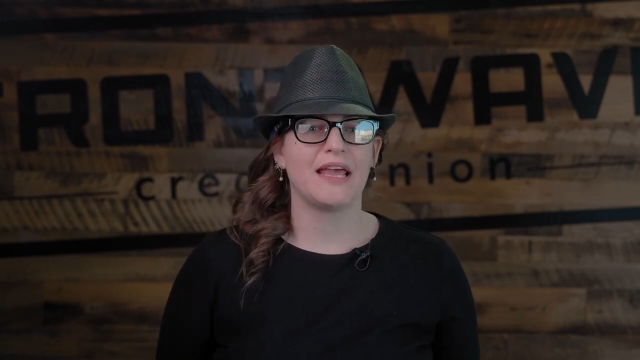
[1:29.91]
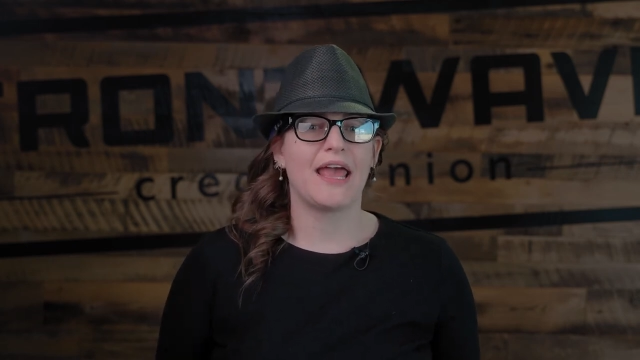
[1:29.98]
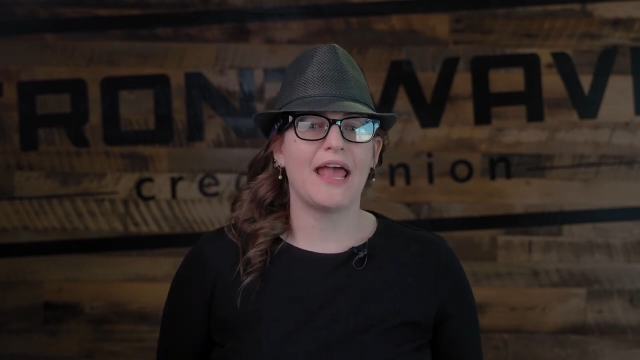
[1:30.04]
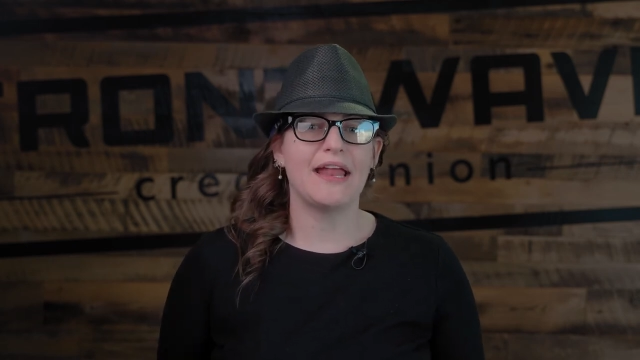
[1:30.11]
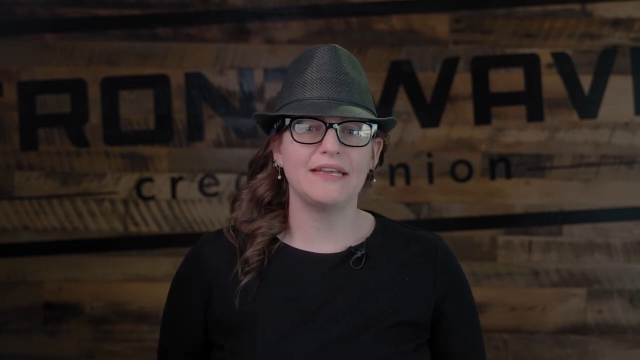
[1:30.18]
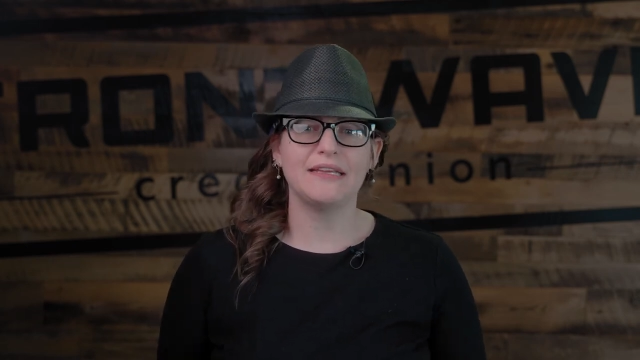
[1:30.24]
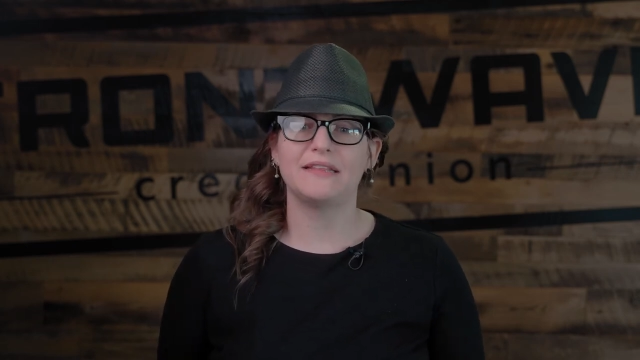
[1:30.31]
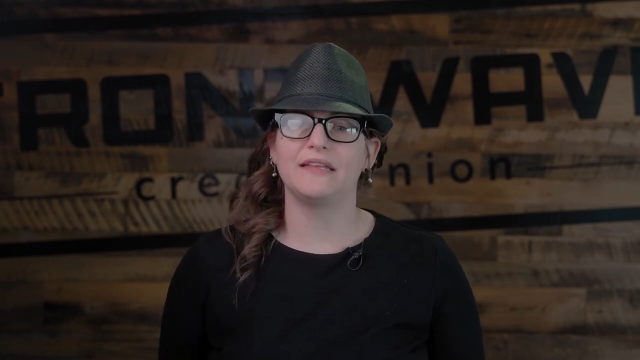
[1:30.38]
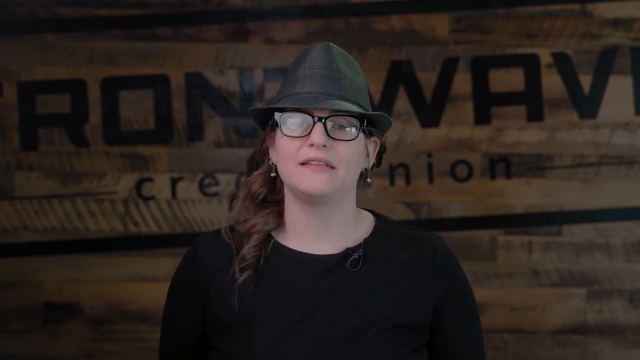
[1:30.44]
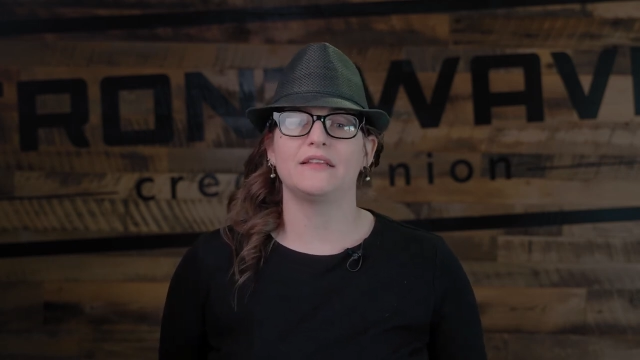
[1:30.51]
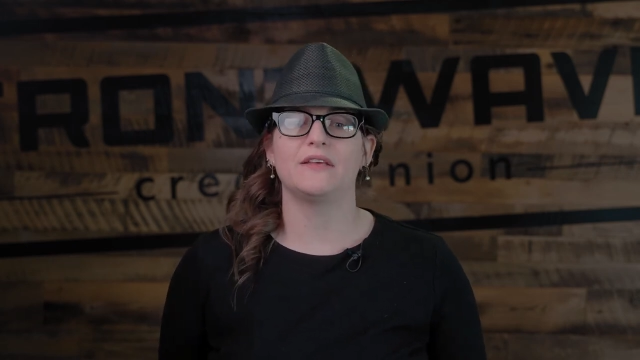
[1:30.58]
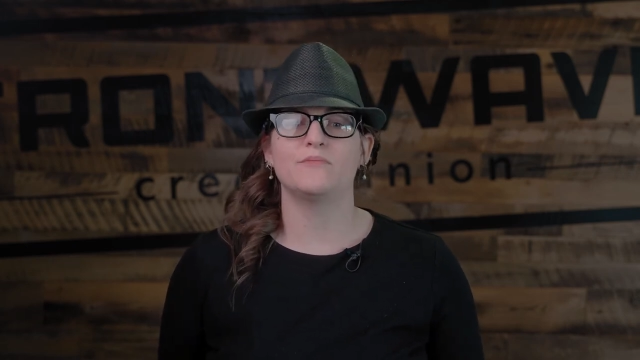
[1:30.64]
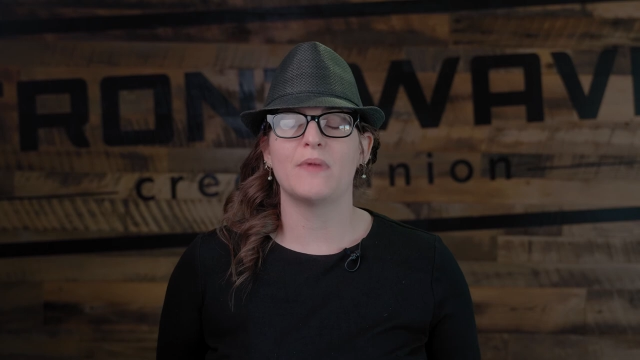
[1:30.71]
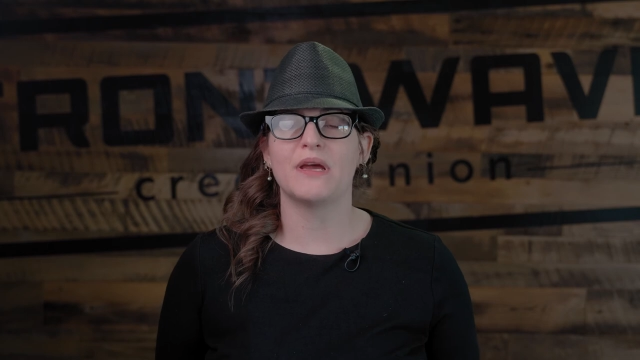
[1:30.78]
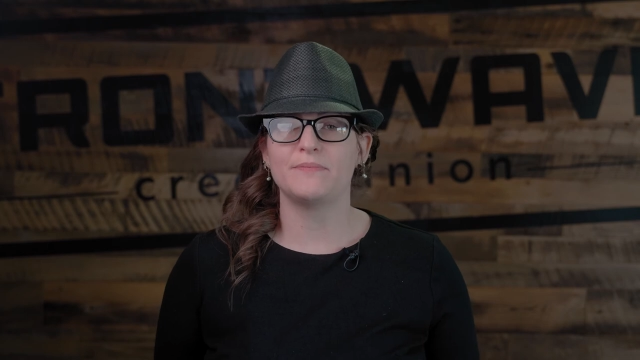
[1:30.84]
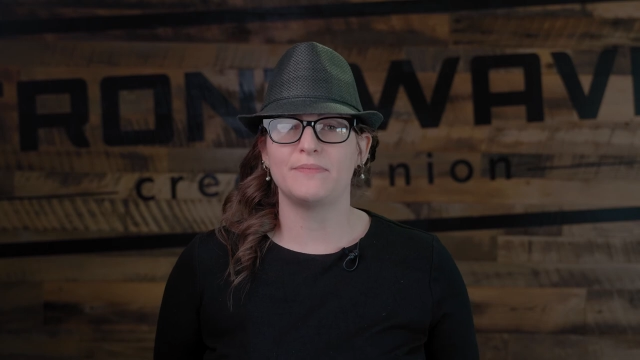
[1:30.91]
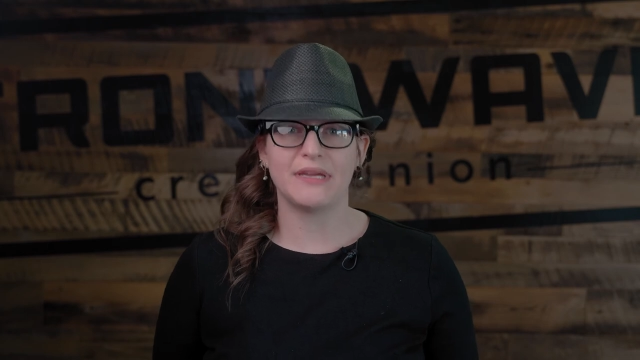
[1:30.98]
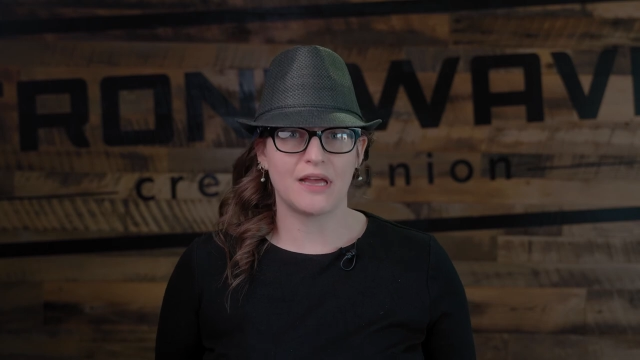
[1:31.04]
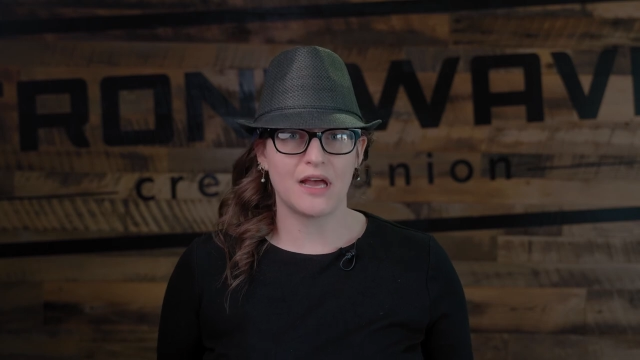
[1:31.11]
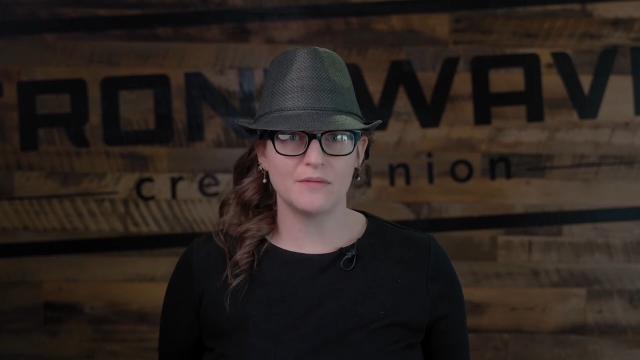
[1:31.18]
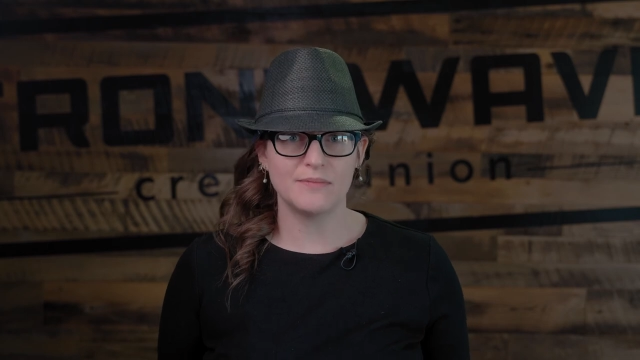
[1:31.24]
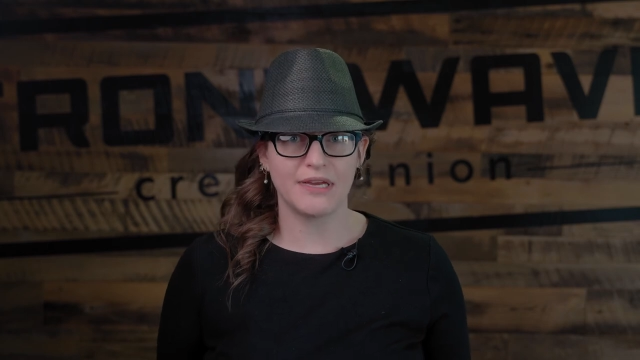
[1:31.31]
anything that might be
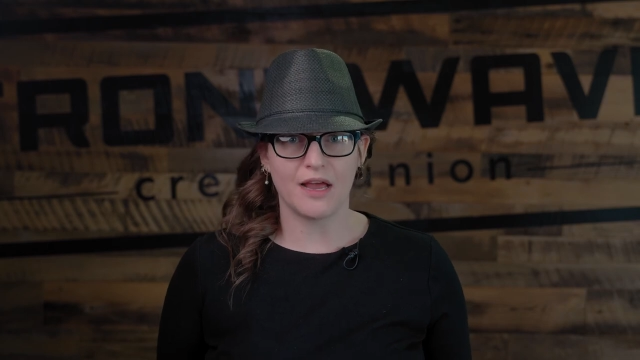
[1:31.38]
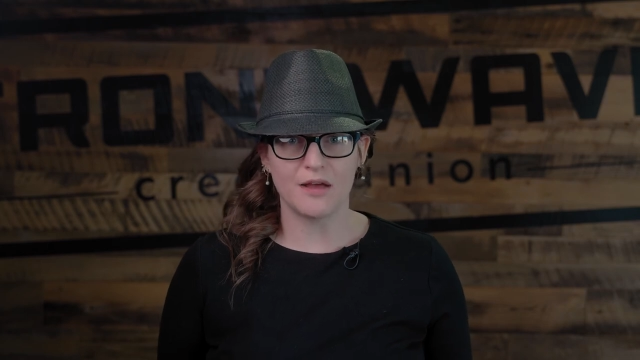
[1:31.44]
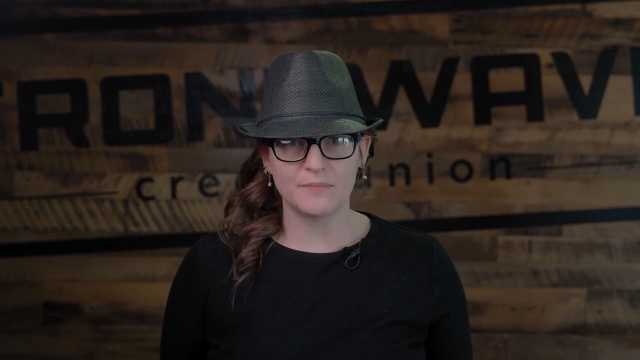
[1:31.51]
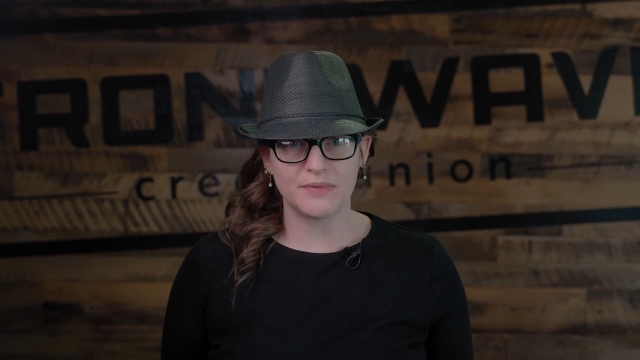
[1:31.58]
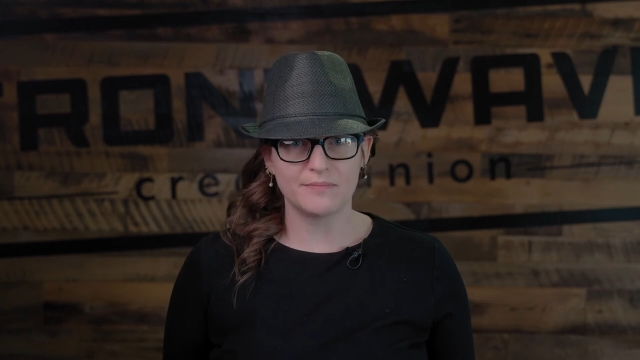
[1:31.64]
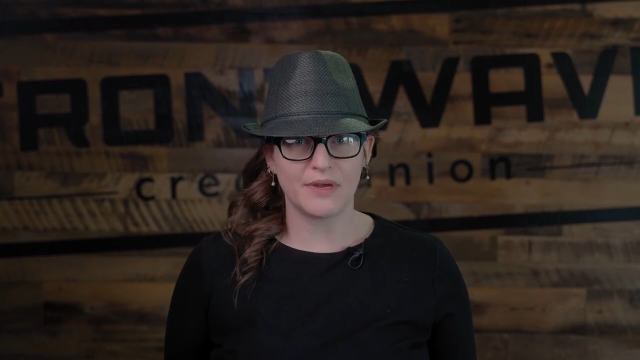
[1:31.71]
coming up in